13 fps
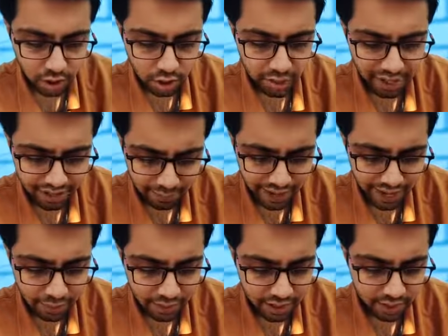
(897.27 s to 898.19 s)
So yeah, the
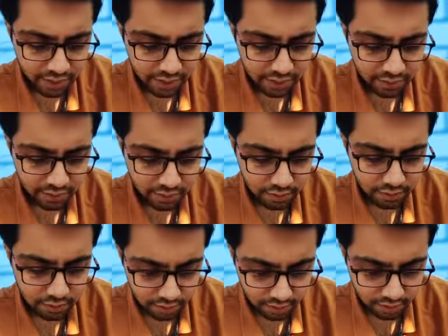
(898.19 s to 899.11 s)
maneuver is done
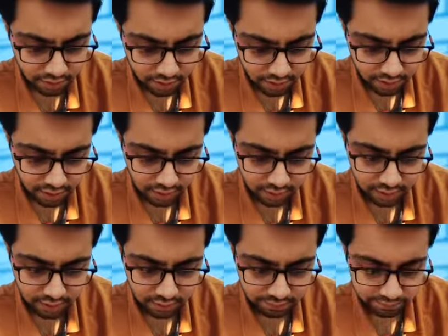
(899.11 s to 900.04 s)

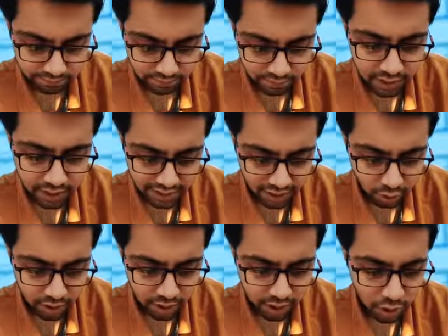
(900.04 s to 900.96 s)
it's
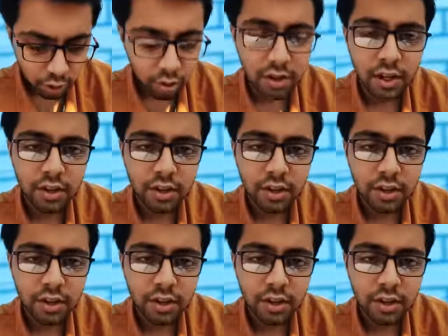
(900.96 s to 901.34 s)
allow the controlled